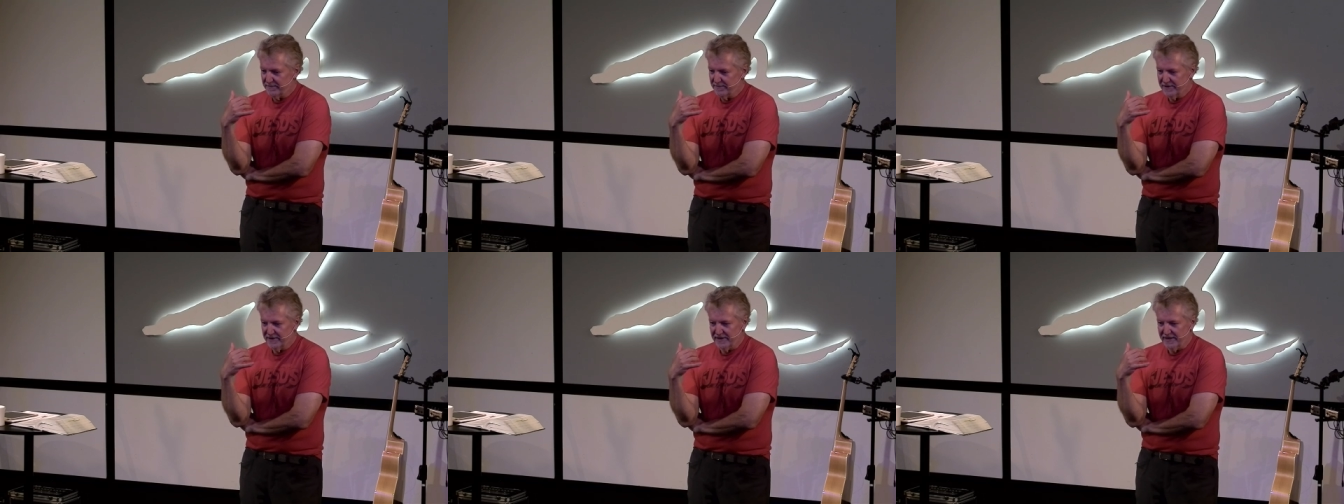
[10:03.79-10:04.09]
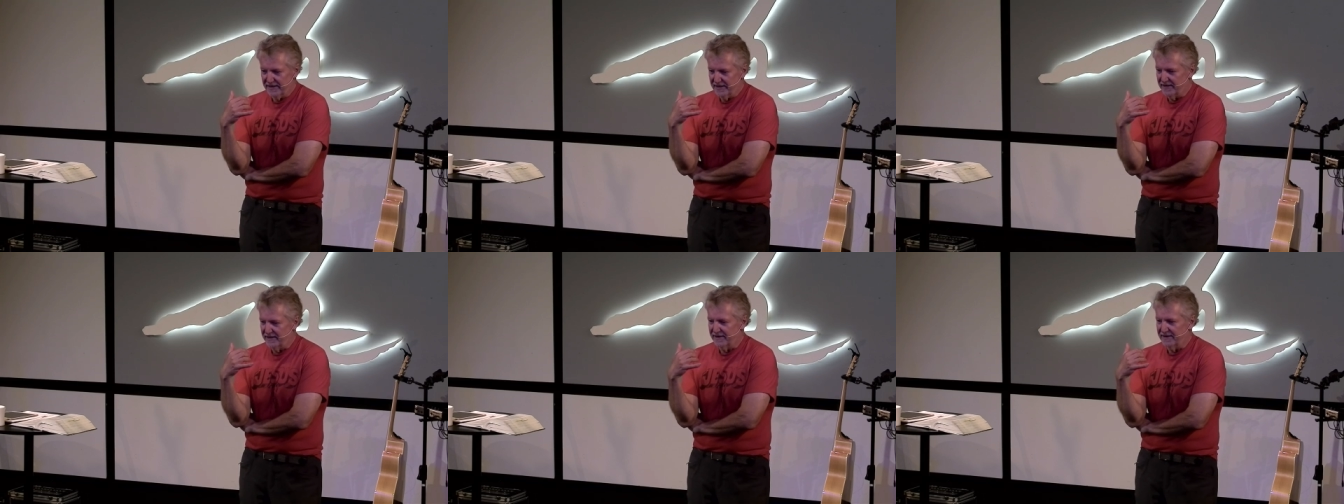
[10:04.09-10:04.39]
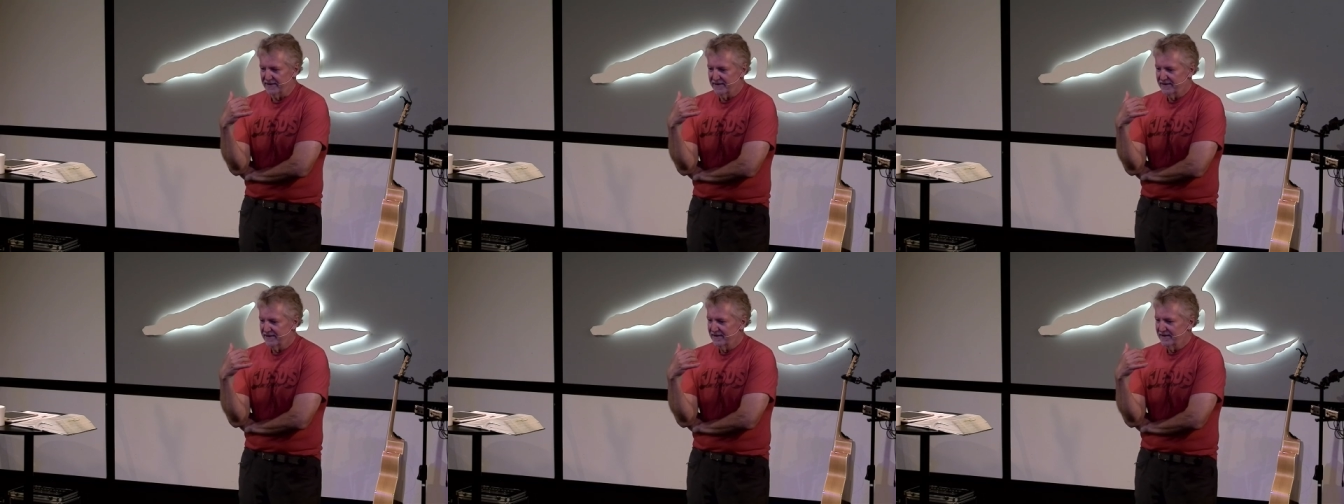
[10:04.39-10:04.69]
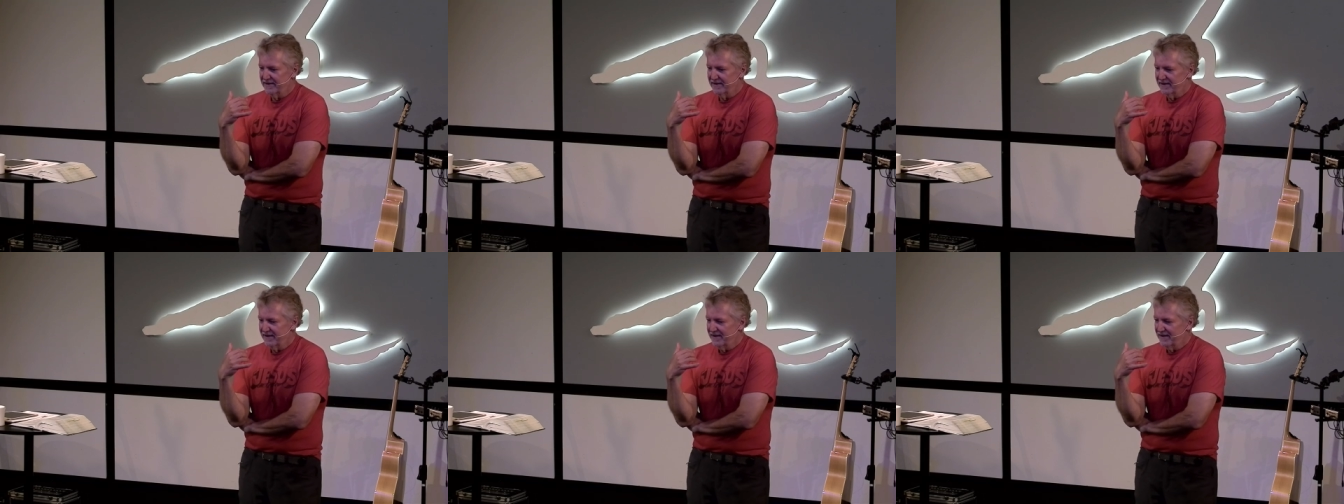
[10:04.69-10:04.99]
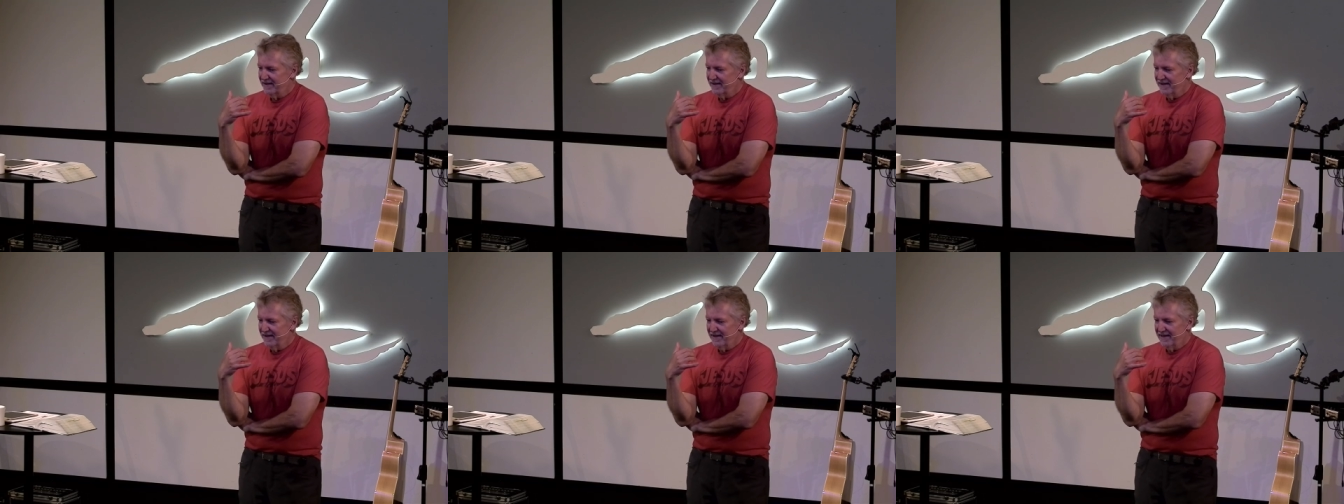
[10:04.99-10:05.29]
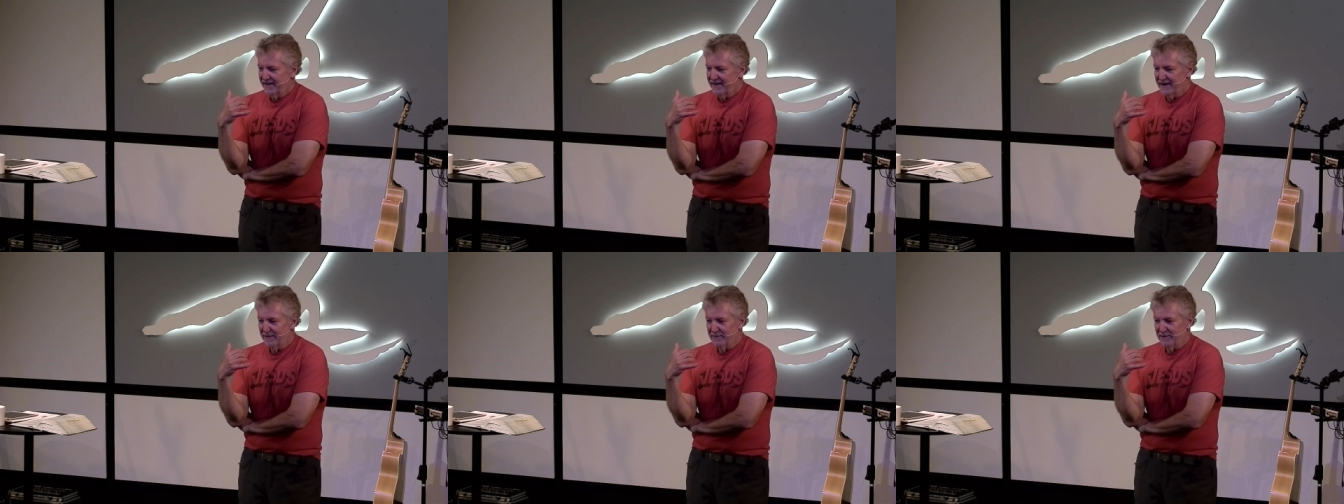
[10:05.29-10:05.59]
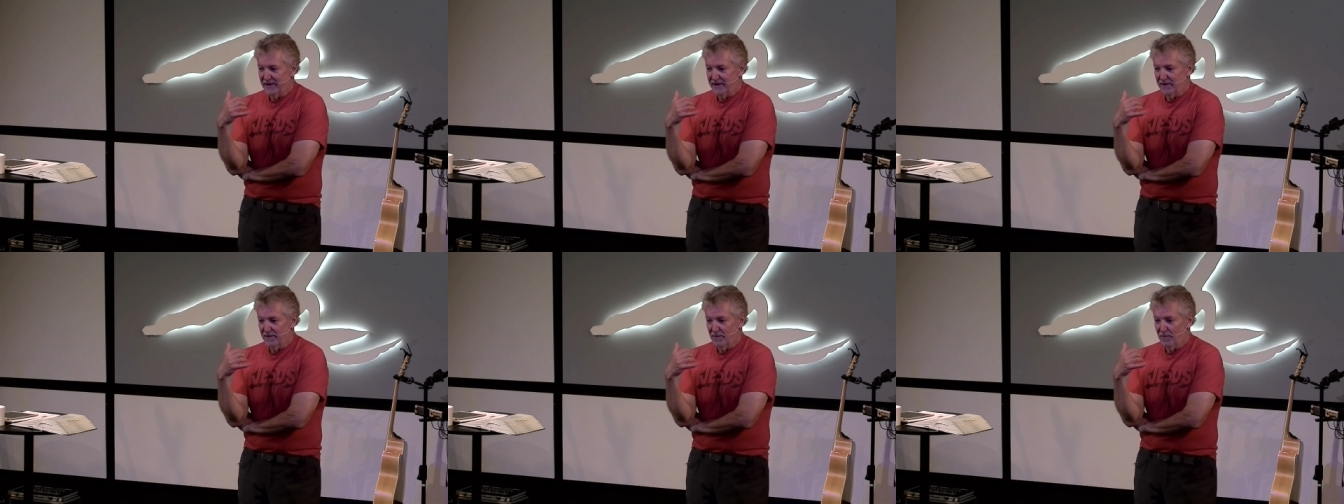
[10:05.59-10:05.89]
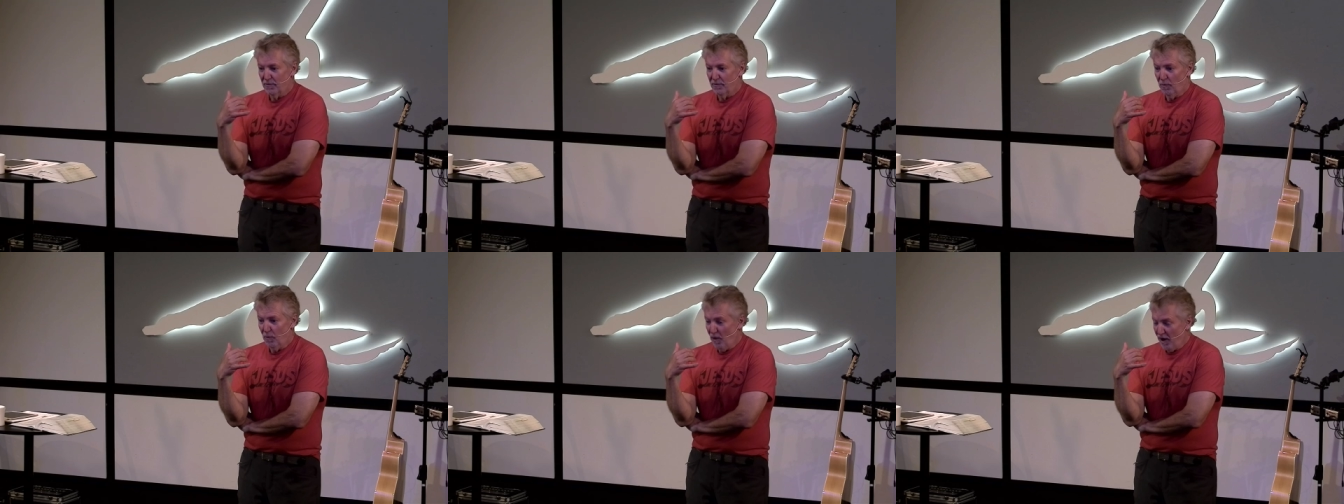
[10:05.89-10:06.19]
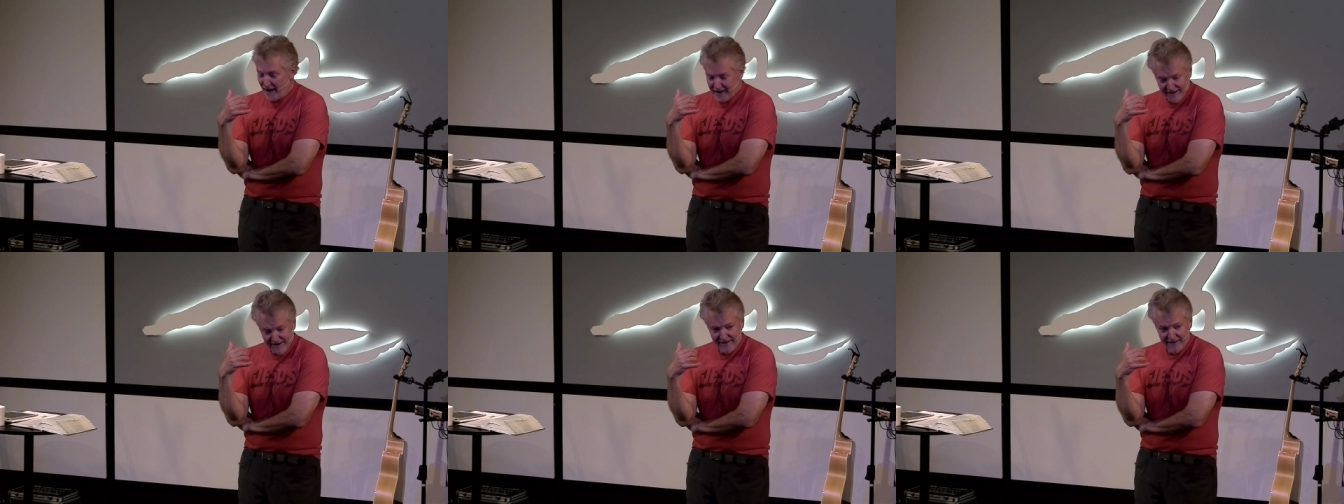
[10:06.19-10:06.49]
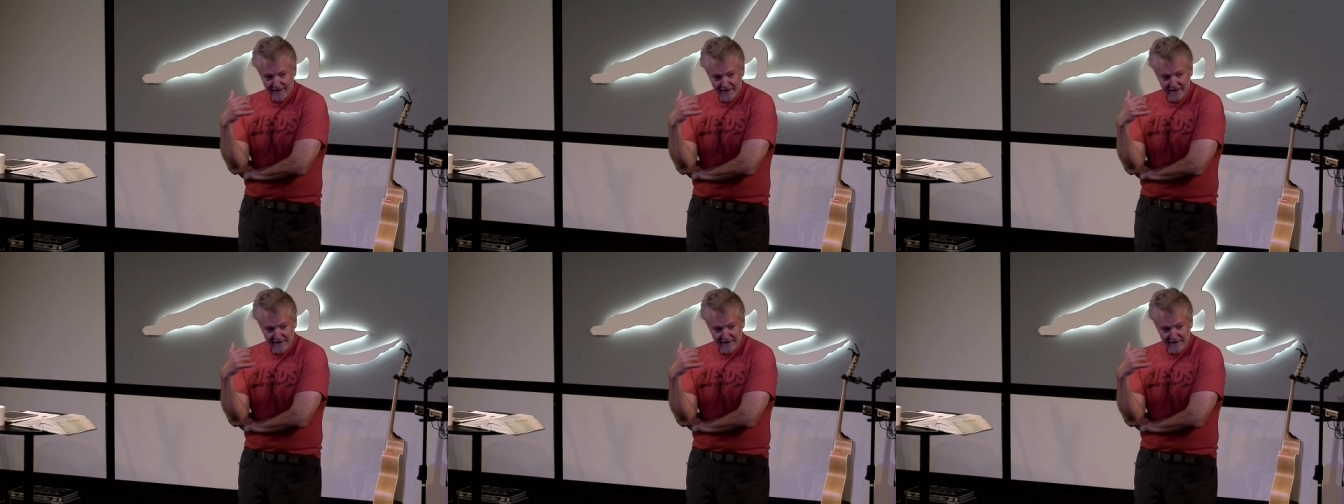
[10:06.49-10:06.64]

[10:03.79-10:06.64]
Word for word: put it in. And I'm like, what?